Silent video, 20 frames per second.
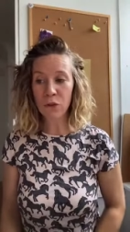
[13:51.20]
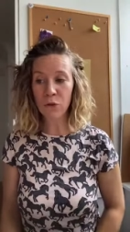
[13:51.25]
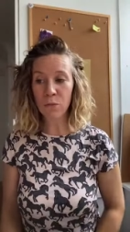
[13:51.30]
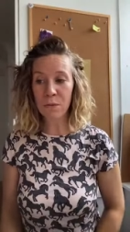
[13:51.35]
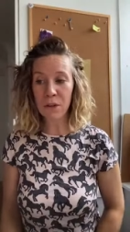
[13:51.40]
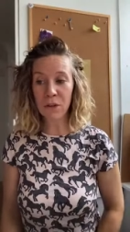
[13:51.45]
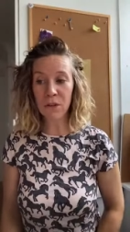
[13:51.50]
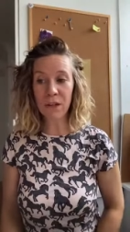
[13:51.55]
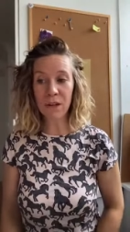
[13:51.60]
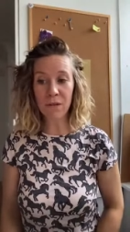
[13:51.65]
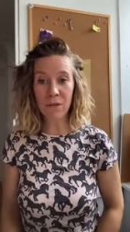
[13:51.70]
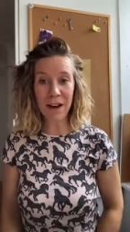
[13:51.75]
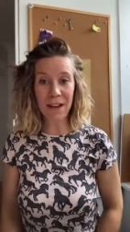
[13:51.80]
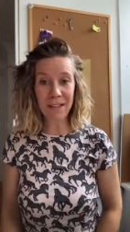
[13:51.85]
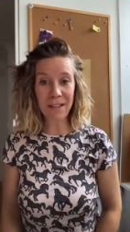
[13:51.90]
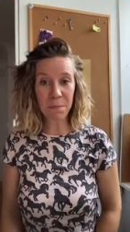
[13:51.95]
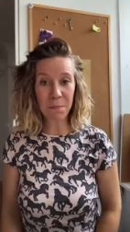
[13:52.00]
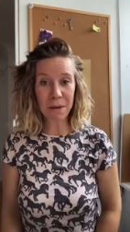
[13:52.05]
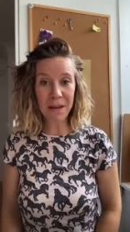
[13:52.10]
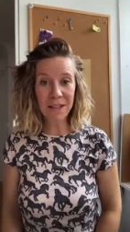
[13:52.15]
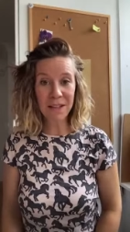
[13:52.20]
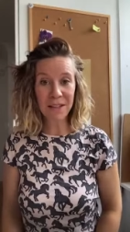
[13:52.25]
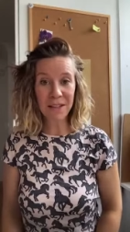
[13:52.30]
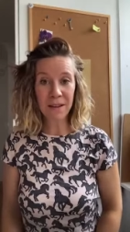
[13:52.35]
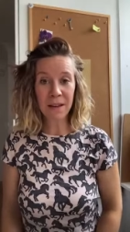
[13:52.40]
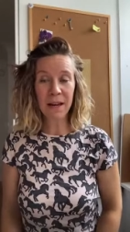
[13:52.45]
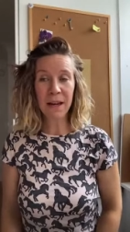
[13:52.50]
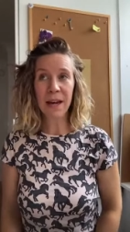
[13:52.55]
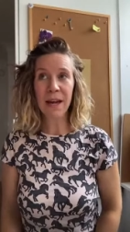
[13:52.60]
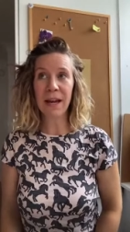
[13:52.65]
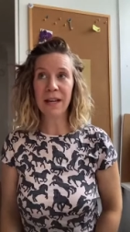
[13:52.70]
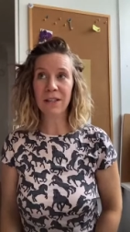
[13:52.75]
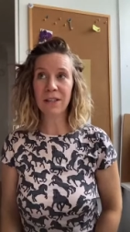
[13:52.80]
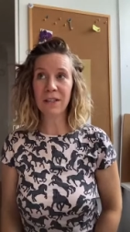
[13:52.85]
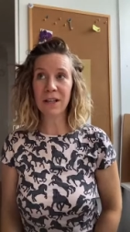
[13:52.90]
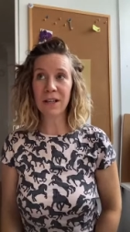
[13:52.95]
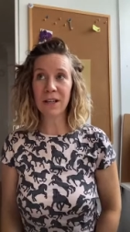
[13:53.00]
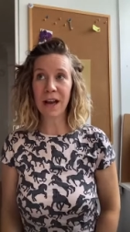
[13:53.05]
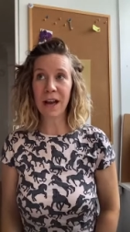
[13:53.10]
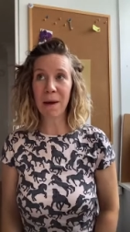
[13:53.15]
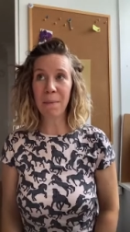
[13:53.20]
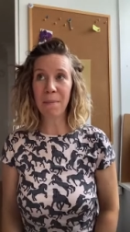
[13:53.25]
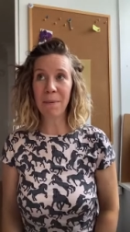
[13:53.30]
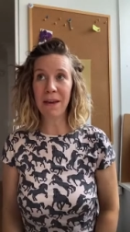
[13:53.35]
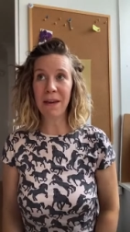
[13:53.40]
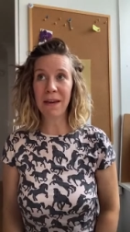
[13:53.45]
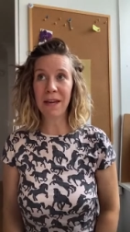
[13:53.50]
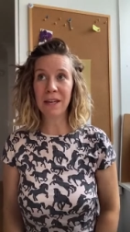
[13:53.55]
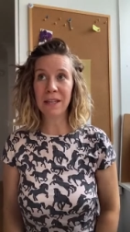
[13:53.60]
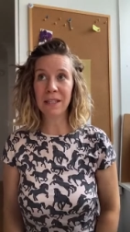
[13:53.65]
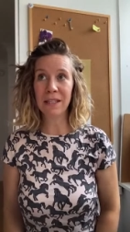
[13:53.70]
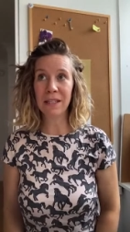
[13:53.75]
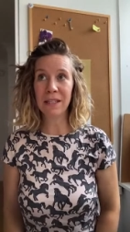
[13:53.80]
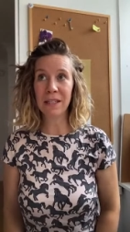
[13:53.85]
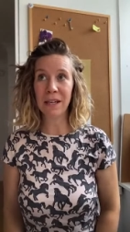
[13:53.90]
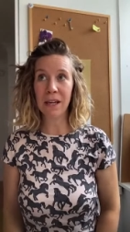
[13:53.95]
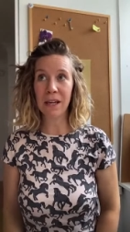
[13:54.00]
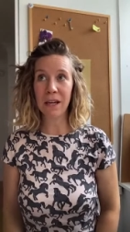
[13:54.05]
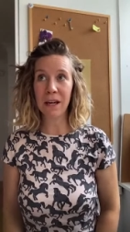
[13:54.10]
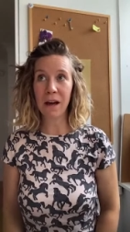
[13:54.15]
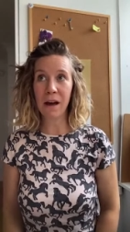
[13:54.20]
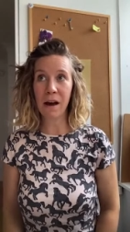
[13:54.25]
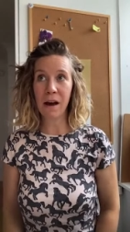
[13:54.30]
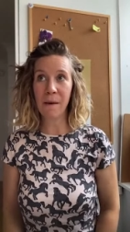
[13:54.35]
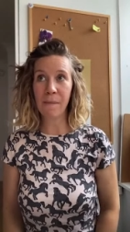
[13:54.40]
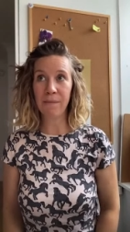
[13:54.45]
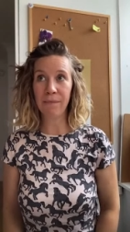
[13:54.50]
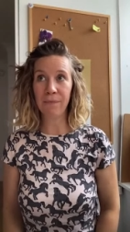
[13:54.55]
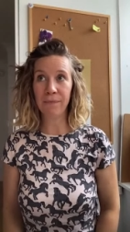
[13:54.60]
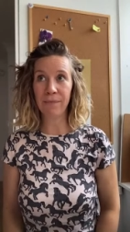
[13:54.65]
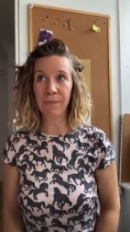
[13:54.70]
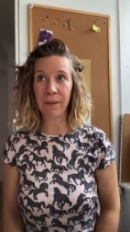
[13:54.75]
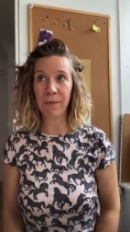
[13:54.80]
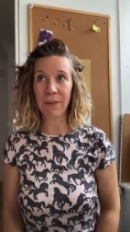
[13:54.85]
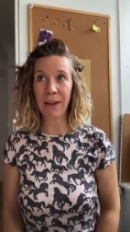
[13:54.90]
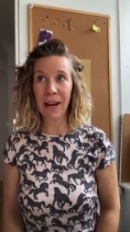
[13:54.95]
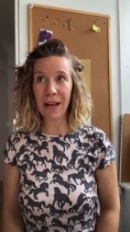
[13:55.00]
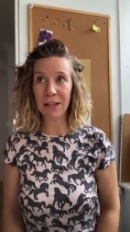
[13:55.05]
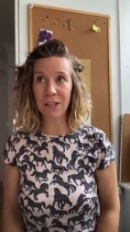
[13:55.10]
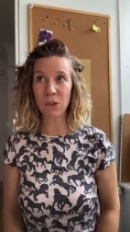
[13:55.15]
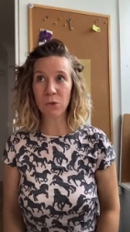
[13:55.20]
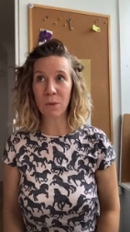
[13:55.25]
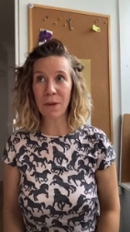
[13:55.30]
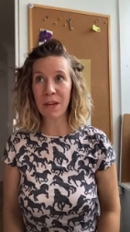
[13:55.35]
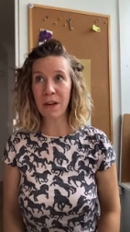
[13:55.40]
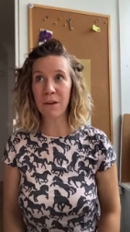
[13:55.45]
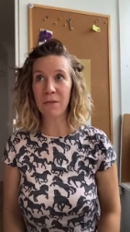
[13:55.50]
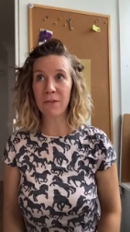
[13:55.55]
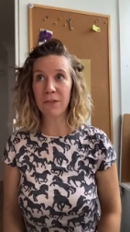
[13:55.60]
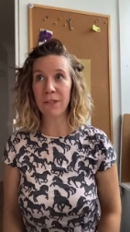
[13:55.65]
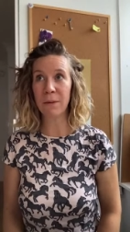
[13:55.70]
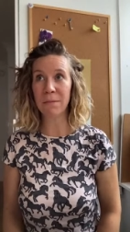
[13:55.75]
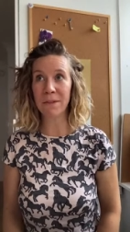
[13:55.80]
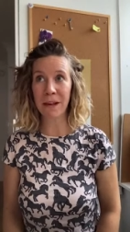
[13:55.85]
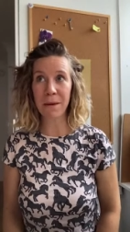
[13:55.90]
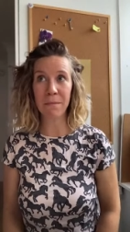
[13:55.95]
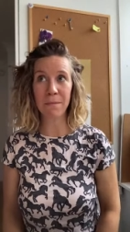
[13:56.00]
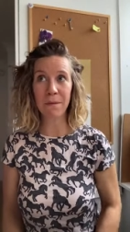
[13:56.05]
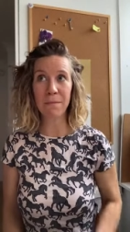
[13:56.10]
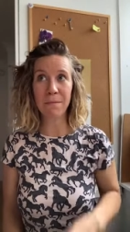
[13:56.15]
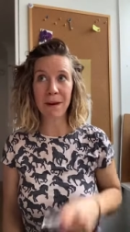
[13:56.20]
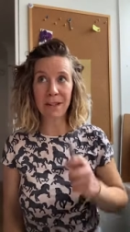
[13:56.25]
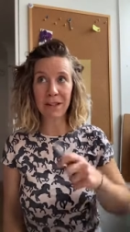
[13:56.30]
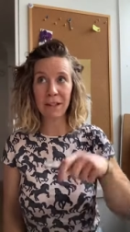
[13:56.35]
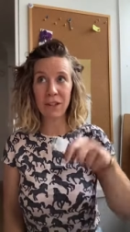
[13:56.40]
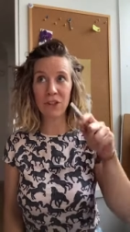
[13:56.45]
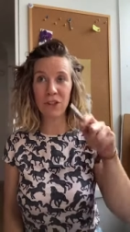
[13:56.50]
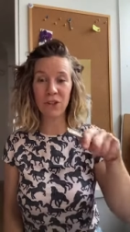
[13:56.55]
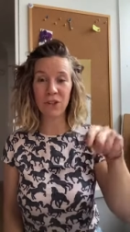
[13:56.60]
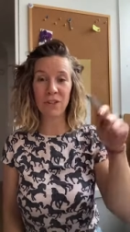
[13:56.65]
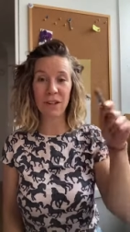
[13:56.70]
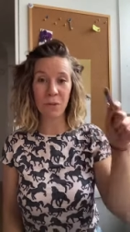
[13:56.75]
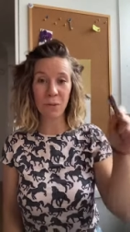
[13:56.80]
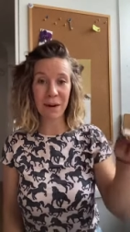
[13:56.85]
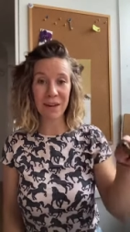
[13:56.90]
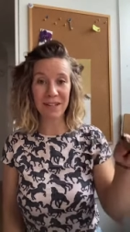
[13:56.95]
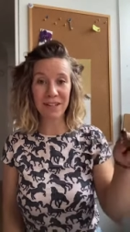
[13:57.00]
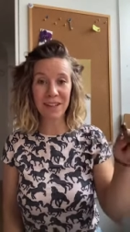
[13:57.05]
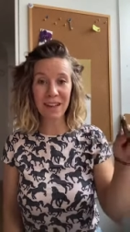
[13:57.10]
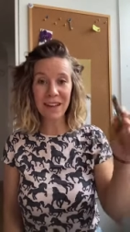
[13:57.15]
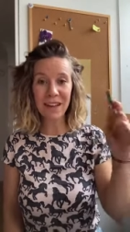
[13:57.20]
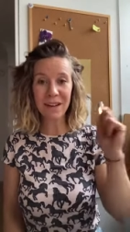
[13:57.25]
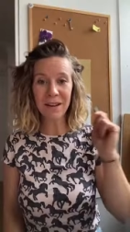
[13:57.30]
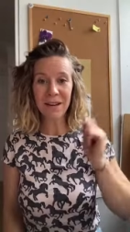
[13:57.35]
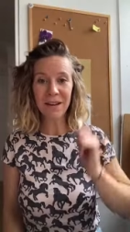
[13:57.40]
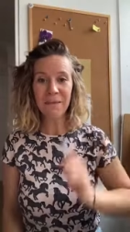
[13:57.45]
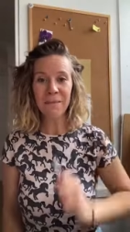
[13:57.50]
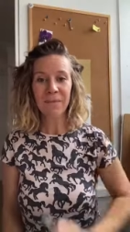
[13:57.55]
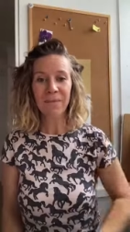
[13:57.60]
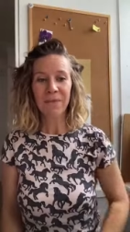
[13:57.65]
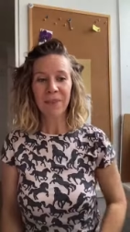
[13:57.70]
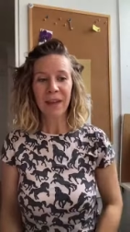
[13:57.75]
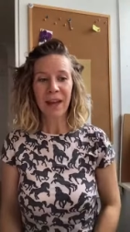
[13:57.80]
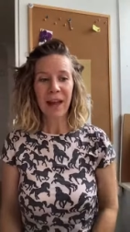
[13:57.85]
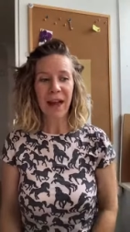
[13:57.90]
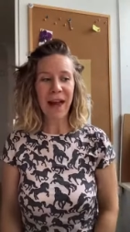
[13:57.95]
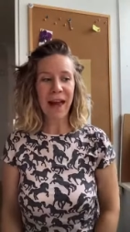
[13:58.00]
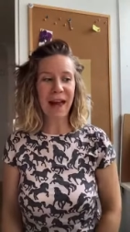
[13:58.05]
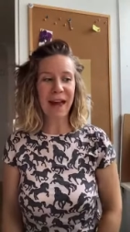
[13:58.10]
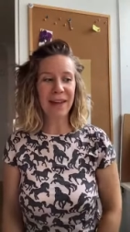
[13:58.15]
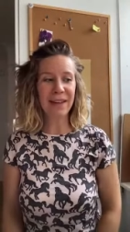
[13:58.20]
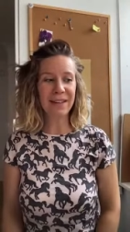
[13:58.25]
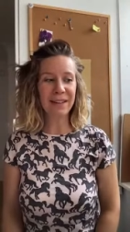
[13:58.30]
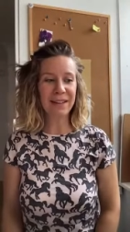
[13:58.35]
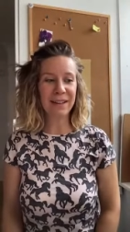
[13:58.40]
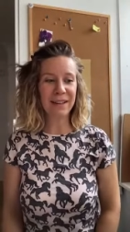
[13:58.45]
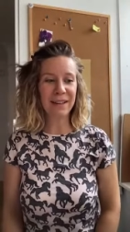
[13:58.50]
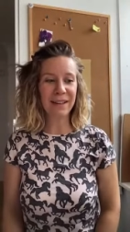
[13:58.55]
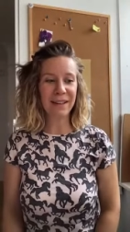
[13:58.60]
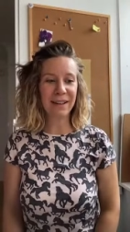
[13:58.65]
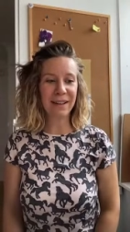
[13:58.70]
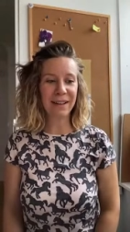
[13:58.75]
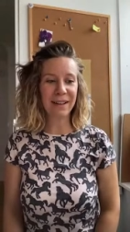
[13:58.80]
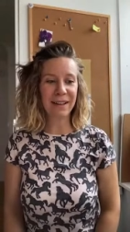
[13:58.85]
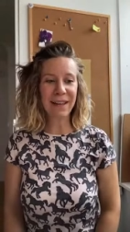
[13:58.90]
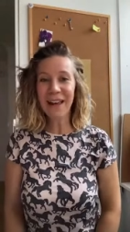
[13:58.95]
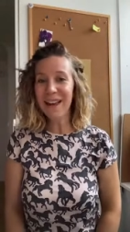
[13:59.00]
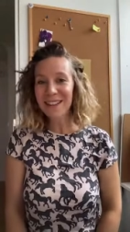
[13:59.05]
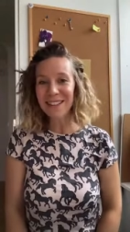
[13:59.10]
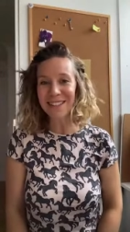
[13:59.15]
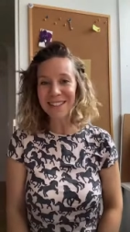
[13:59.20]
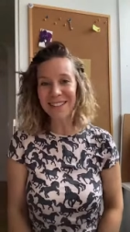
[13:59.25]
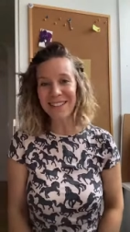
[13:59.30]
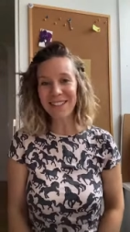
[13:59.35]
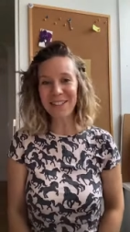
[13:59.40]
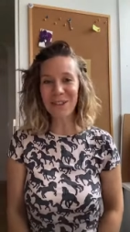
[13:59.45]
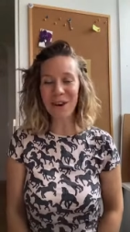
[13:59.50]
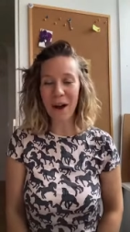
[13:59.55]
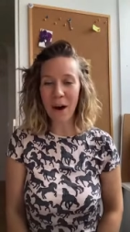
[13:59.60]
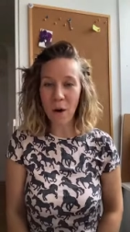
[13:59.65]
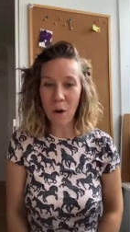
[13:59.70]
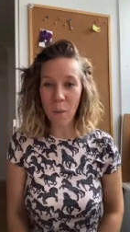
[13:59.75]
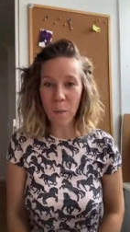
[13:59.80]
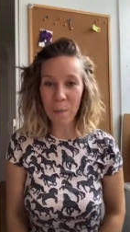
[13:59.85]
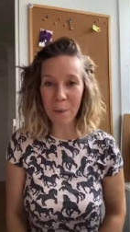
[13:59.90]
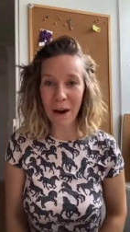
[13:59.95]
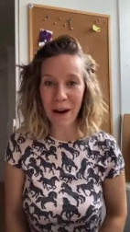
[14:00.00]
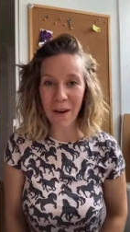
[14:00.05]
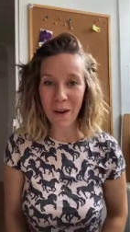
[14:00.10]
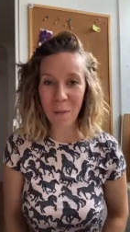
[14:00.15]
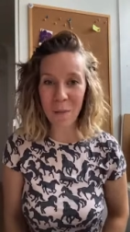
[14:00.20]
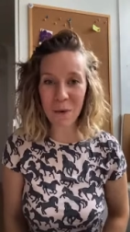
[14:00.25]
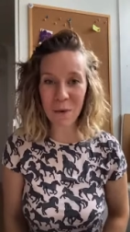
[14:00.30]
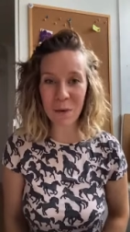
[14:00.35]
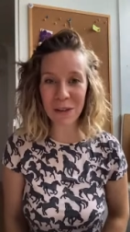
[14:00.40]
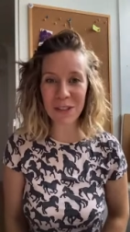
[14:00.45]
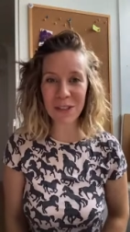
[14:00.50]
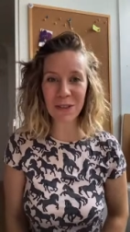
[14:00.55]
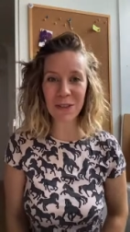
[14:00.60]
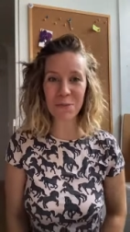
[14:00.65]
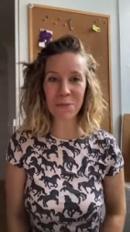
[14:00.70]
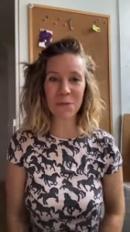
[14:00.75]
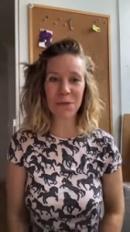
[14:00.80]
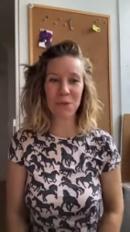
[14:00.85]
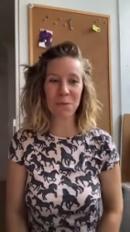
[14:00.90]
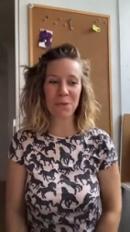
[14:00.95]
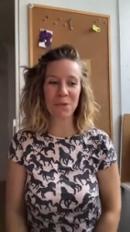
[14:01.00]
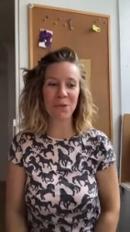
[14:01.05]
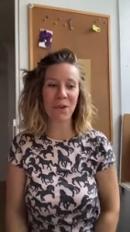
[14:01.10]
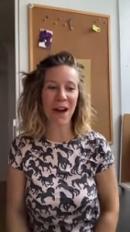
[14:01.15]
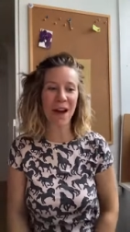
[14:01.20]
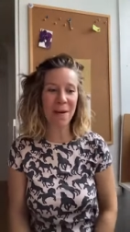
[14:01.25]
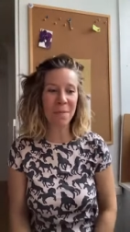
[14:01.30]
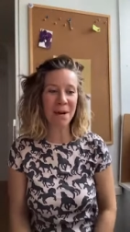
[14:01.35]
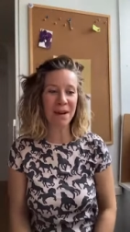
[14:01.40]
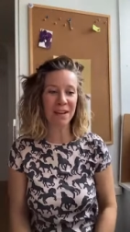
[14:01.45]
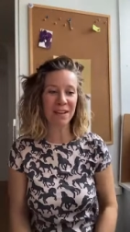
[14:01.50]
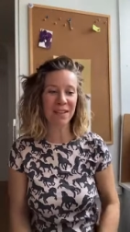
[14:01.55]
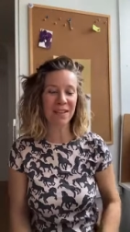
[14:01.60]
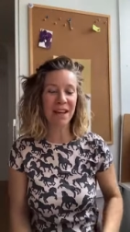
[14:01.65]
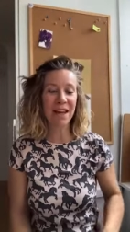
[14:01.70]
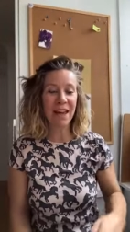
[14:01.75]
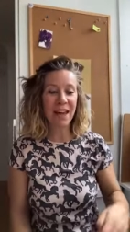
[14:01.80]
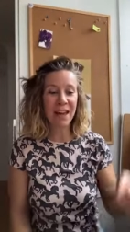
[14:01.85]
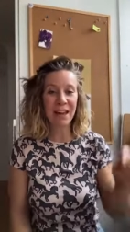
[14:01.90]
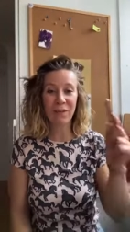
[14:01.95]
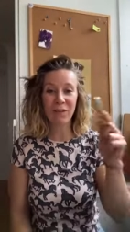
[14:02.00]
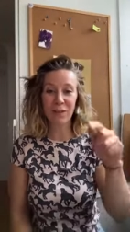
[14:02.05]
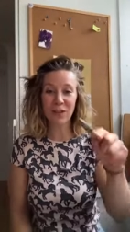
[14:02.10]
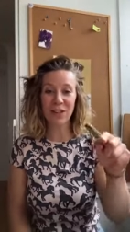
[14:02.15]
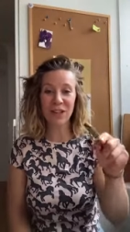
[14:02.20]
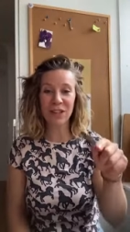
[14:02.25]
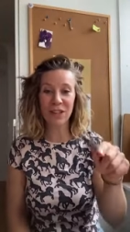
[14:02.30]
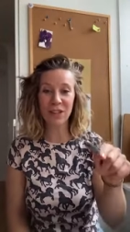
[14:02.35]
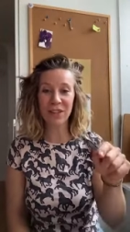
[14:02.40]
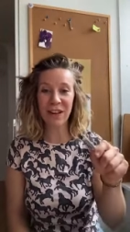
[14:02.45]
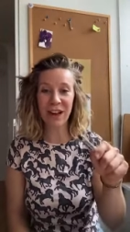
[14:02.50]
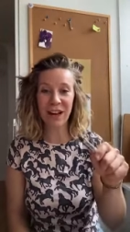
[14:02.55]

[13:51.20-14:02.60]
to Music Recipes. It's gonna happen the last week of September, Monday, Tuesday, Wednesday. And yes, so I hope you will subscribe, and if you just